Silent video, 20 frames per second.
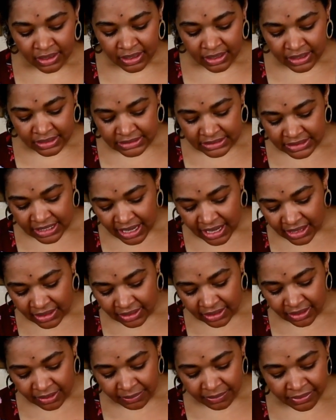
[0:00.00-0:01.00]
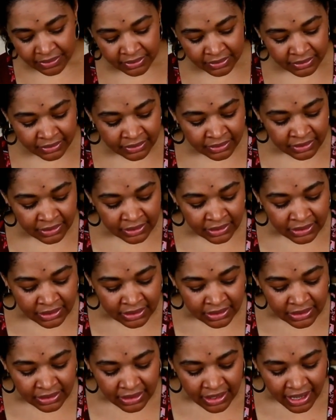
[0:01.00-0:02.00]
a dollop
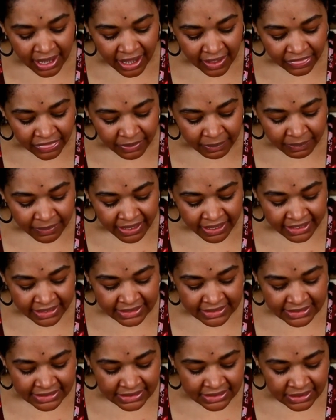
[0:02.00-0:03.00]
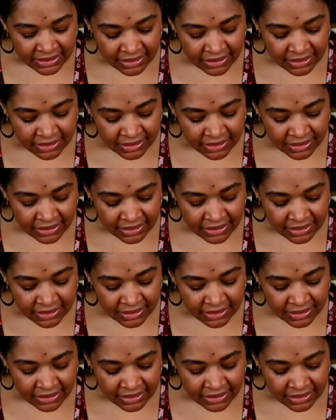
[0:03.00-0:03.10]
at the base